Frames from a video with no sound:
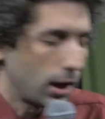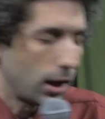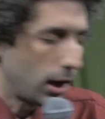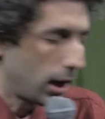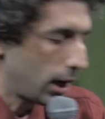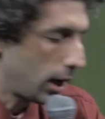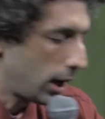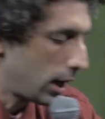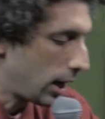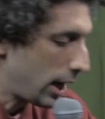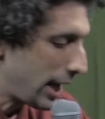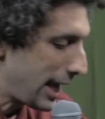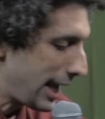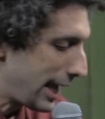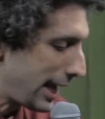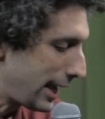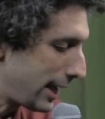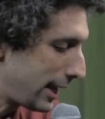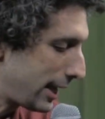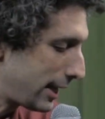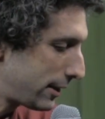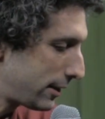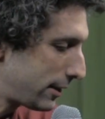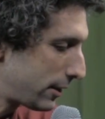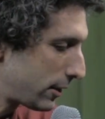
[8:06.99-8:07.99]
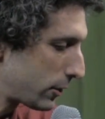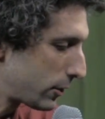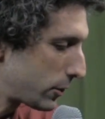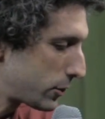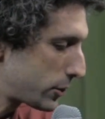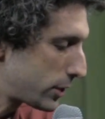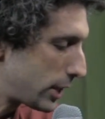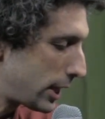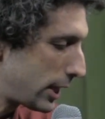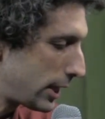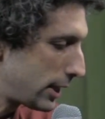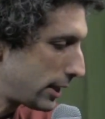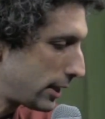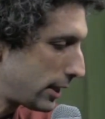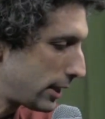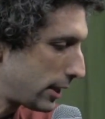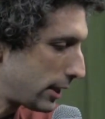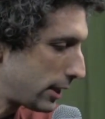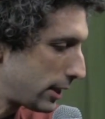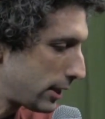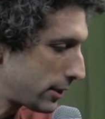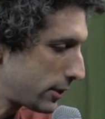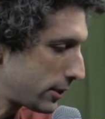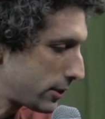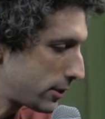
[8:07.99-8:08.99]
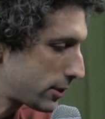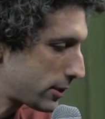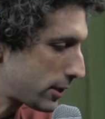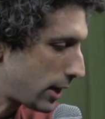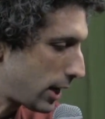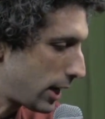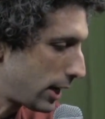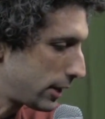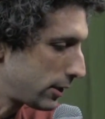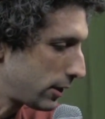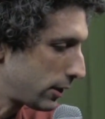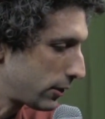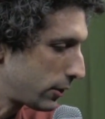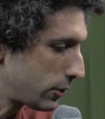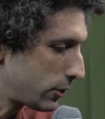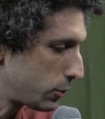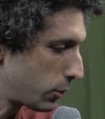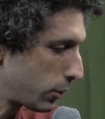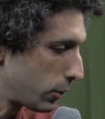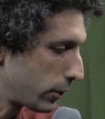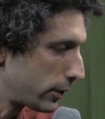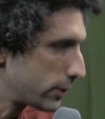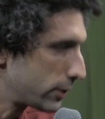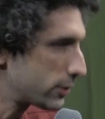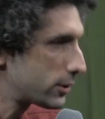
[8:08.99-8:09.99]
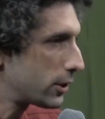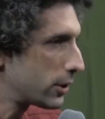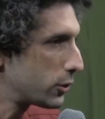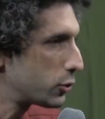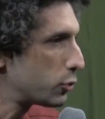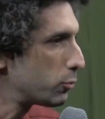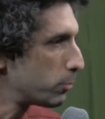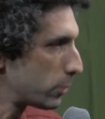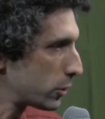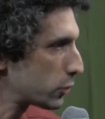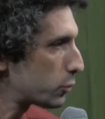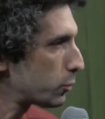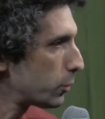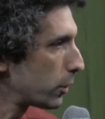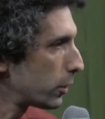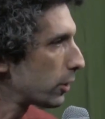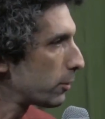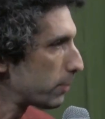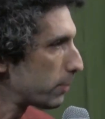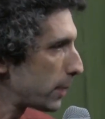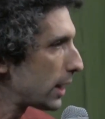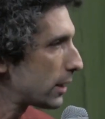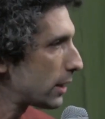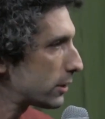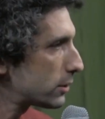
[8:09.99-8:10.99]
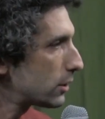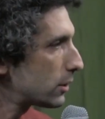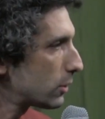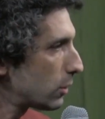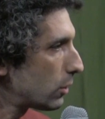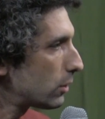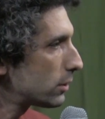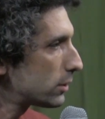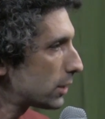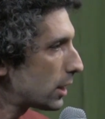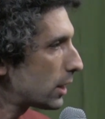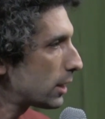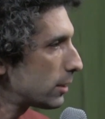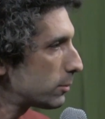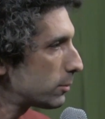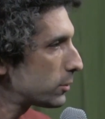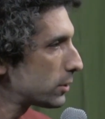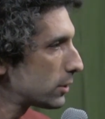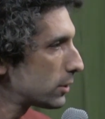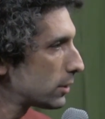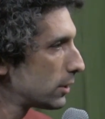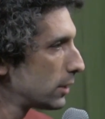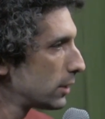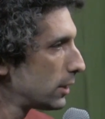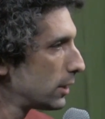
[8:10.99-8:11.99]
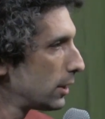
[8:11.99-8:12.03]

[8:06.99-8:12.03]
And there's a sign on the door that says you must wear a mask at all times.